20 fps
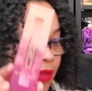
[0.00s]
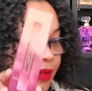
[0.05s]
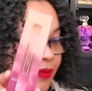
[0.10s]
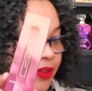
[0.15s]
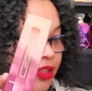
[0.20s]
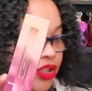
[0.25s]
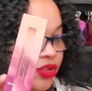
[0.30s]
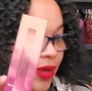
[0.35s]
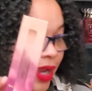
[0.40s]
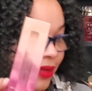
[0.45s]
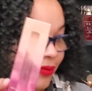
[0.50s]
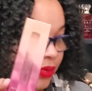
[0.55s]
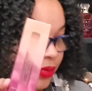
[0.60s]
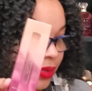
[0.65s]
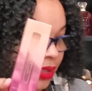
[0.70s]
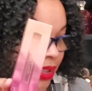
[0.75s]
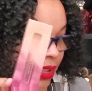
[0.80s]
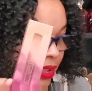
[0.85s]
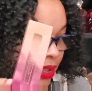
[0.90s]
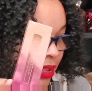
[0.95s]
for the
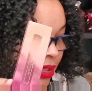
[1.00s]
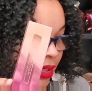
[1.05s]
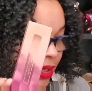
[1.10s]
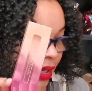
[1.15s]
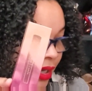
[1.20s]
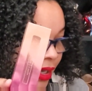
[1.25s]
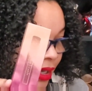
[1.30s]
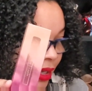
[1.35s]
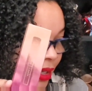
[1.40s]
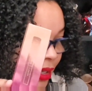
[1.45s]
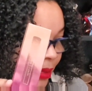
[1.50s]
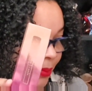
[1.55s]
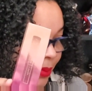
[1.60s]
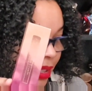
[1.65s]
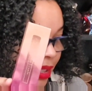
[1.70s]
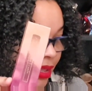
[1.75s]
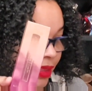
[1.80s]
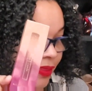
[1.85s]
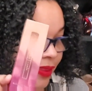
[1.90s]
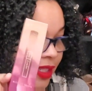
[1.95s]
travel. Um,
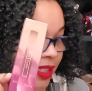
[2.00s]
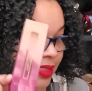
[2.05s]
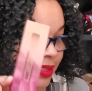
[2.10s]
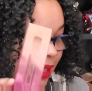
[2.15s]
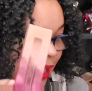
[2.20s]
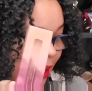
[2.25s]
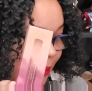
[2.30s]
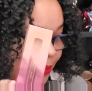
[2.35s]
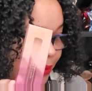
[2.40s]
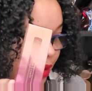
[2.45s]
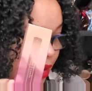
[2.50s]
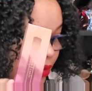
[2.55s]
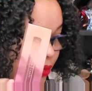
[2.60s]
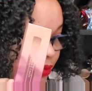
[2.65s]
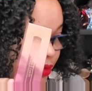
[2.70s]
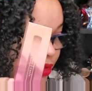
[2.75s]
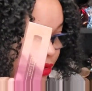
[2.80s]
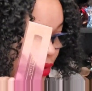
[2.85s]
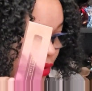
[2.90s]
the top notes